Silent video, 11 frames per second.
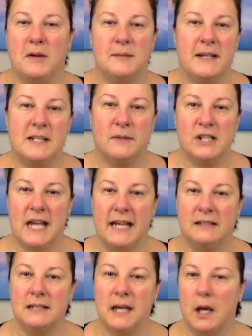back to my
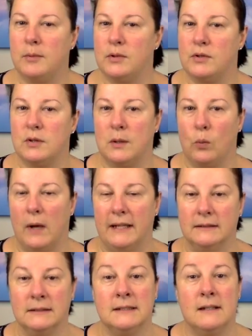channel. I hope you're doing
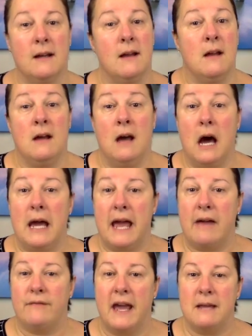well. I
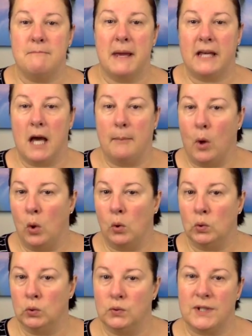have a makeup
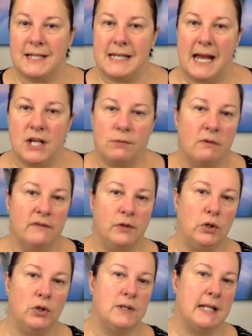haul slash
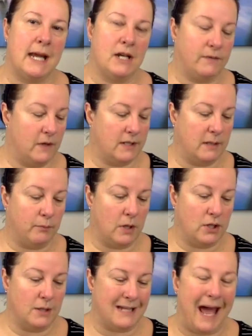review slash first
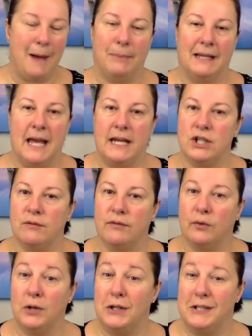impressions application
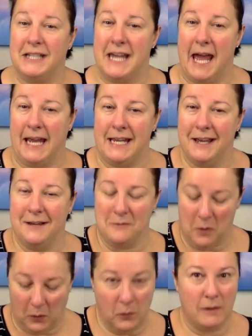for you today,
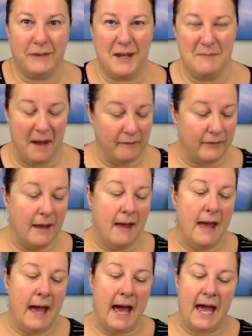all of the above,
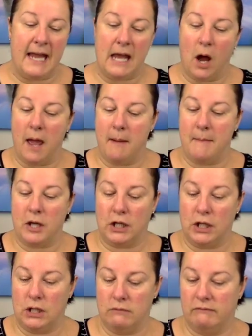and I am
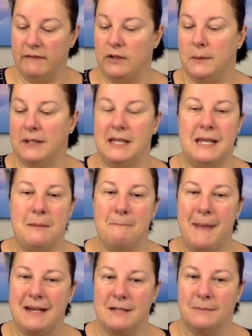reviewing the
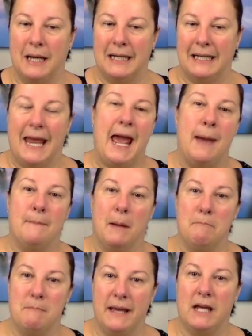Madam Glam
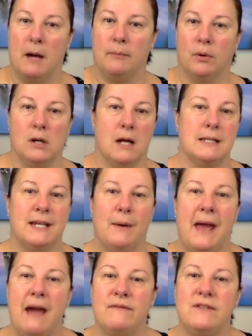makeup products. Now I
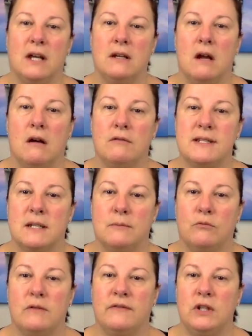have done some
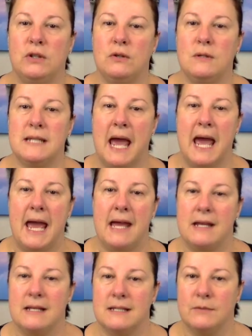reviews
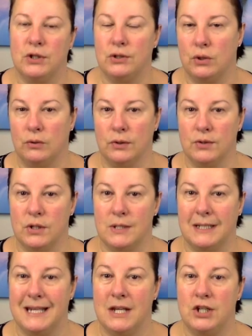and some tutorials
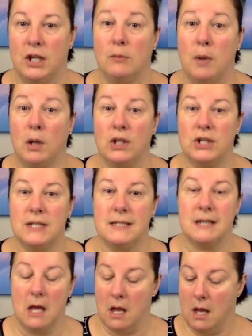using their gel polishes,
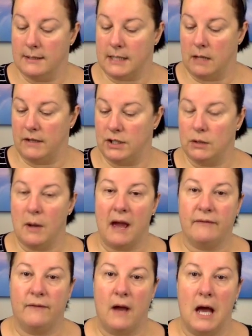so they do
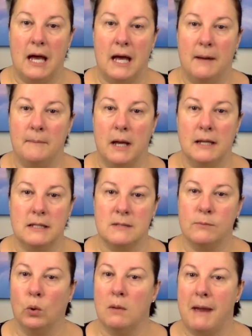have a
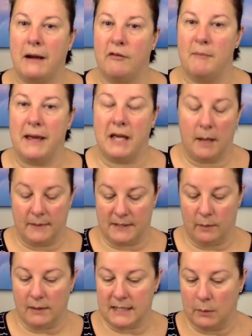small amount of makeup as
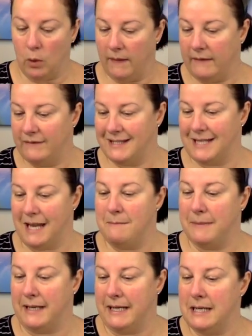well. So what they've sent
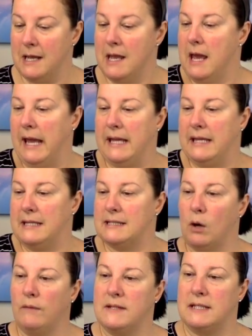me is
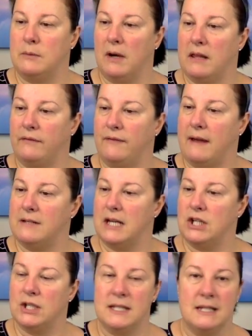obviously one of their
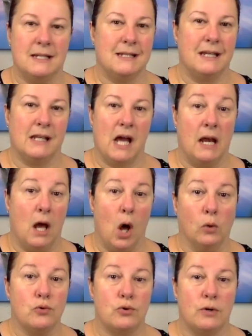foundations. This is in the colour
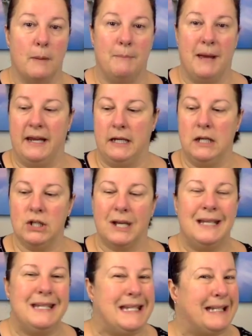Ultra Beige, a
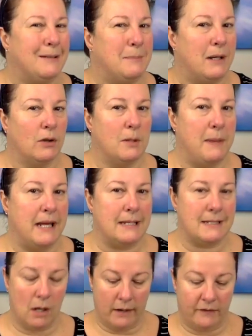little bit on the pink
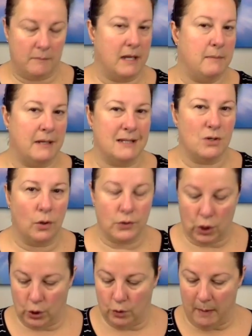side for me, but it's not
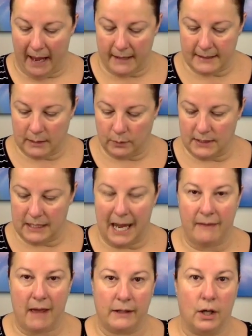too bad, so we'll see how
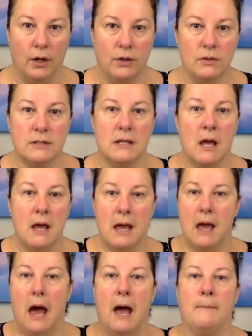that goes.
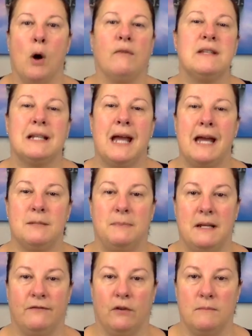Obviously I had to
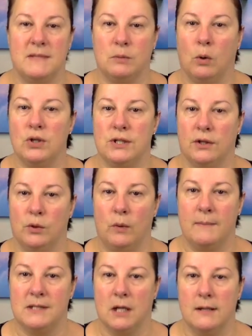pick from swatches on the
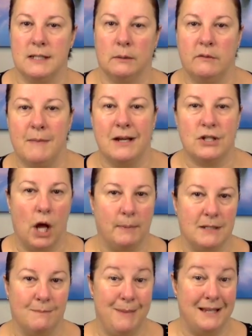website, so we've matched up
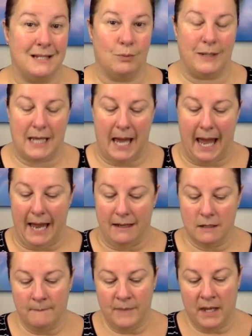as best we can.